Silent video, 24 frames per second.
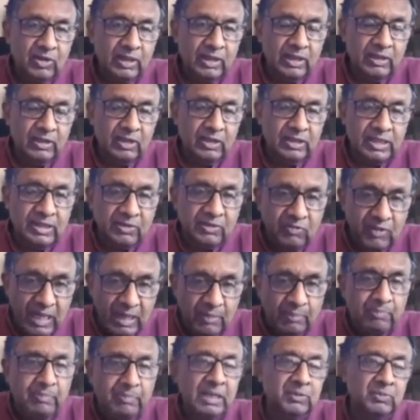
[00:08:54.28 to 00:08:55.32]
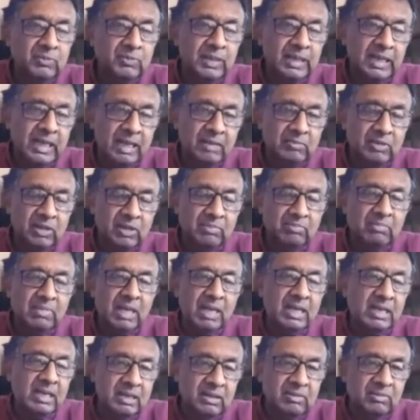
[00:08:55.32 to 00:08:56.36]
development became the
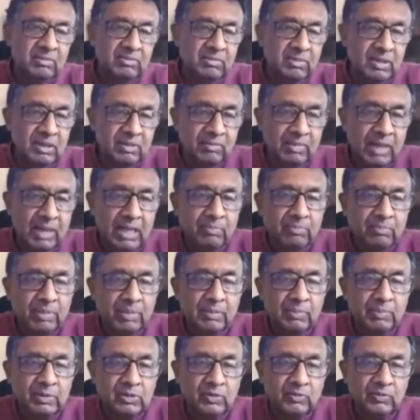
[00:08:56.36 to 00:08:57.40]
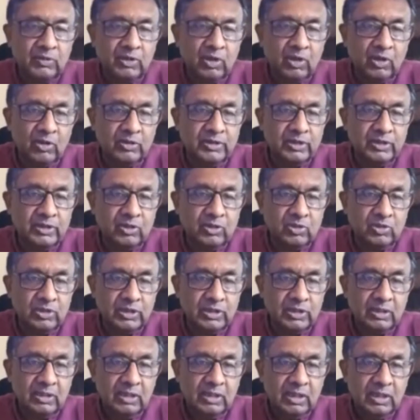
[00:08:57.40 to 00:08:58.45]
main purpose of the
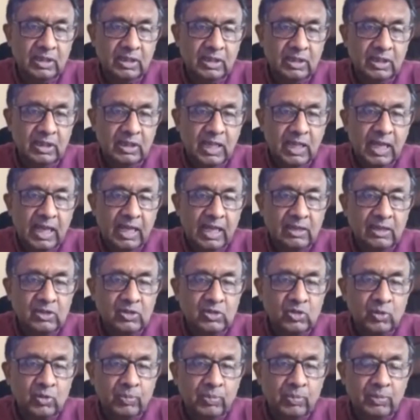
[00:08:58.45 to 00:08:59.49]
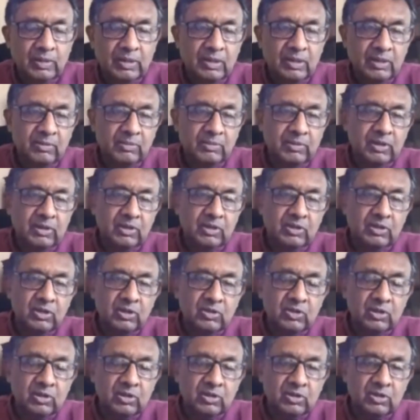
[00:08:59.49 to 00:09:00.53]
Constitution, and so the
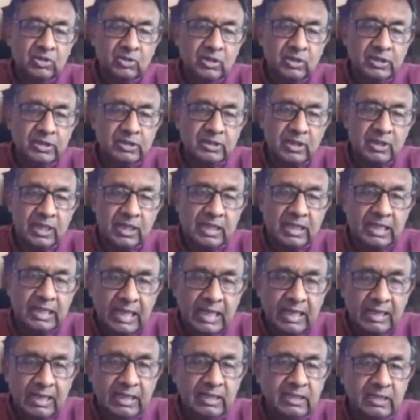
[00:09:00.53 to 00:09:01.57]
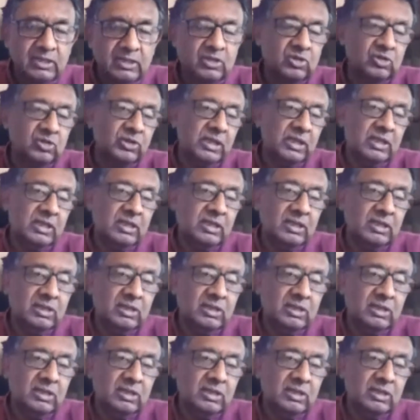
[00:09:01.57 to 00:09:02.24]
judiciary yielded to the